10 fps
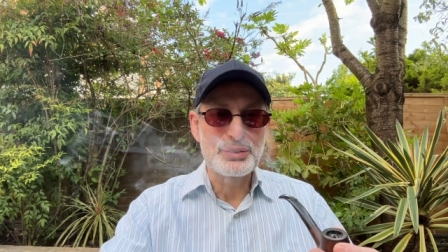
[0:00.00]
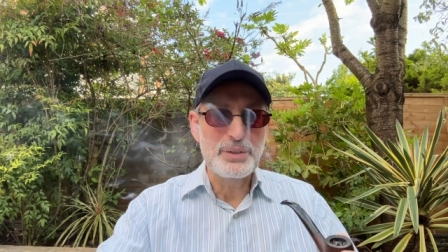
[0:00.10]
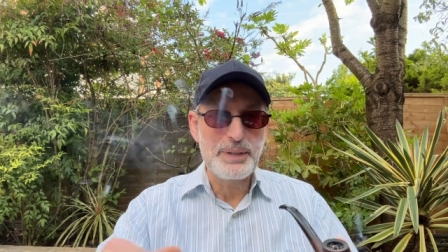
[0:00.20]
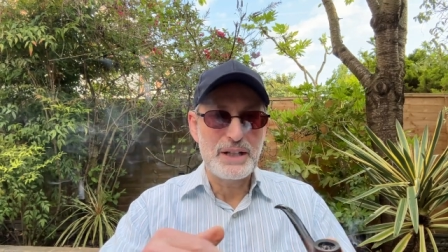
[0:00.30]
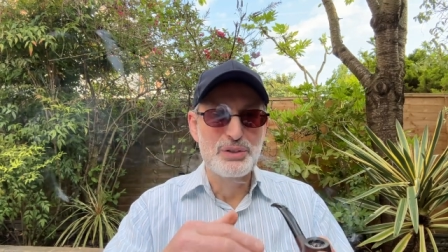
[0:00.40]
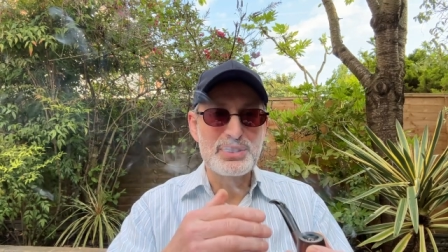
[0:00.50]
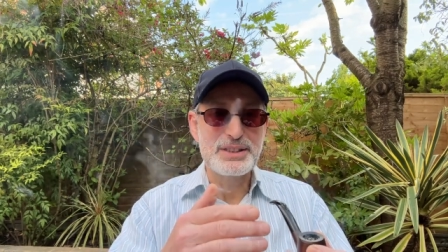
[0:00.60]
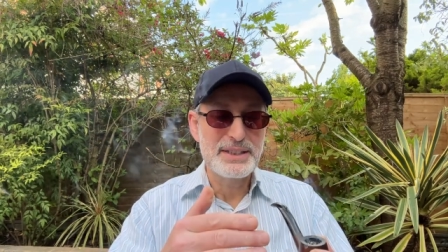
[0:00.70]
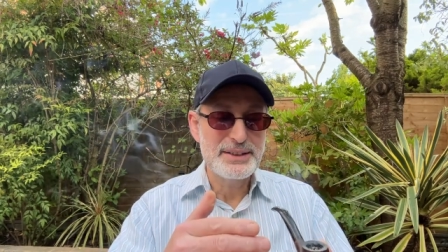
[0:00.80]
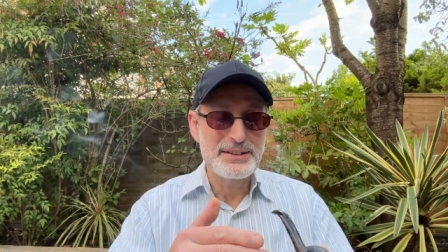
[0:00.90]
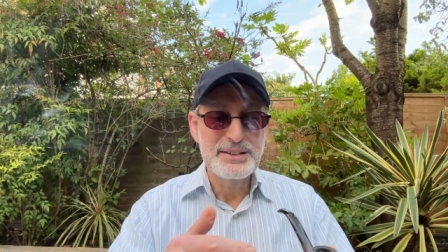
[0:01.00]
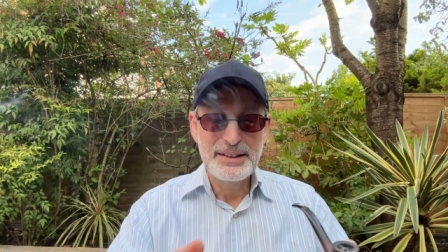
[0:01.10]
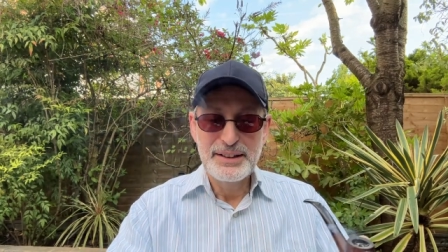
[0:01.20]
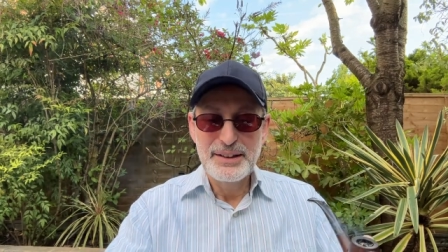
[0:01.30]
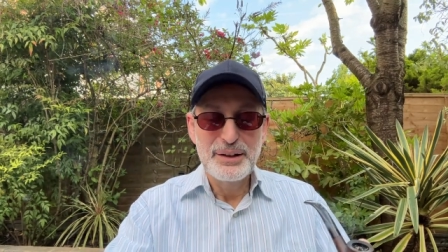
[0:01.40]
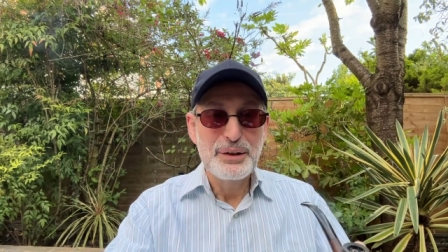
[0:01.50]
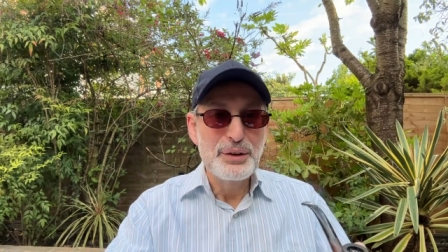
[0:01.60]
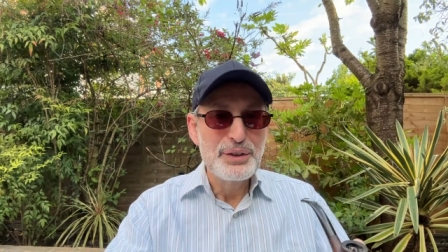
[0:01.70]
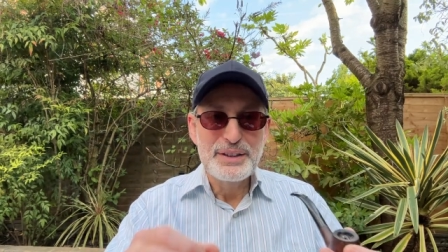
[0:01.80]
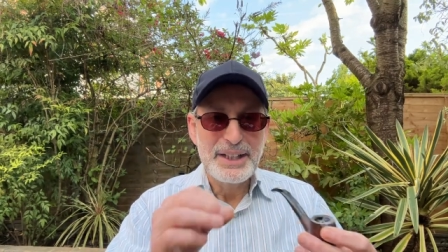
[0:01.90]
tobacco is lit,
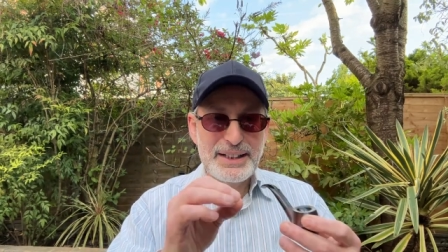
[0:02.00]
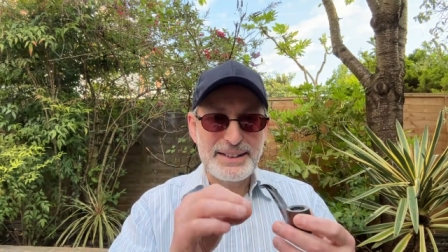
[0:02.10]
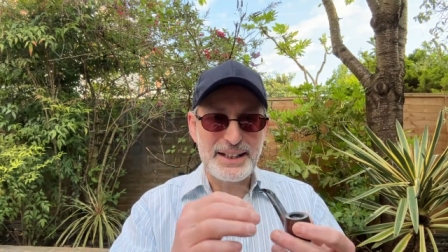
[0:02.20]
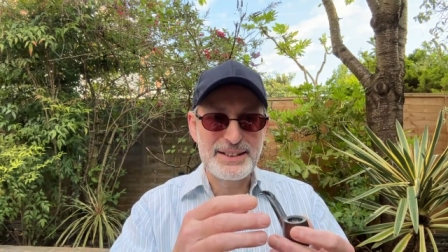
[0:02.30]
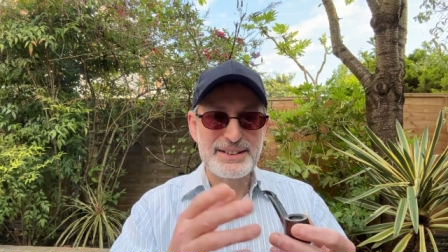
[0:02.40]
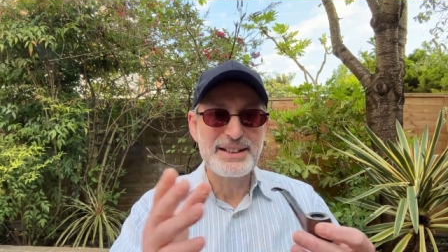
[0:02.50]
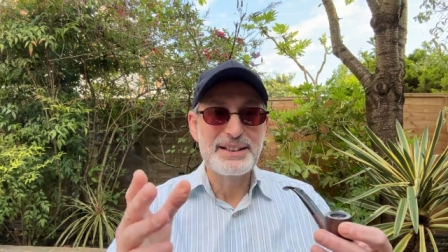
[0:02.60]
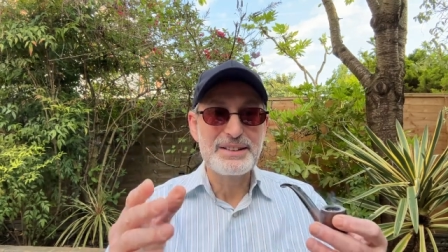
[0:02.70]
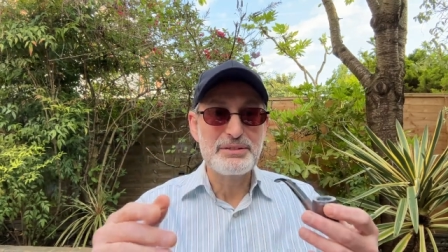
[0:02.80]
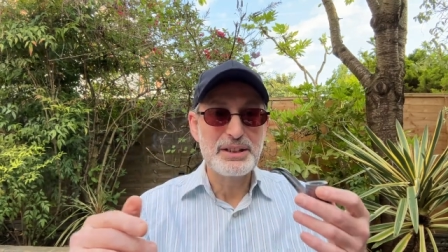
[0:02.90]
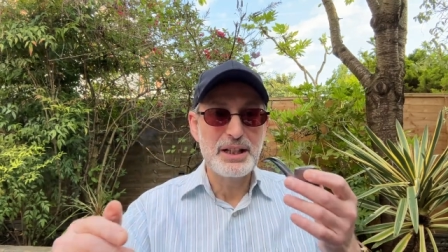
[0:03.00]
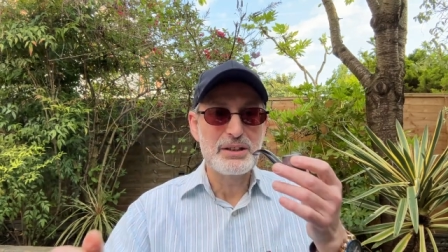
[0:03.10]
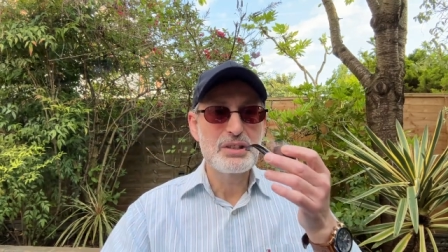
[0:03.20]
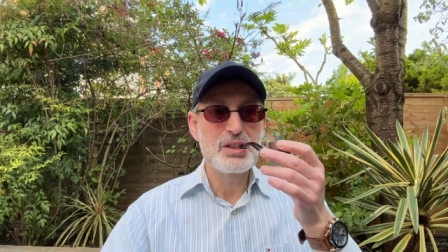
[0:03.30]
it takes seconds then to relight.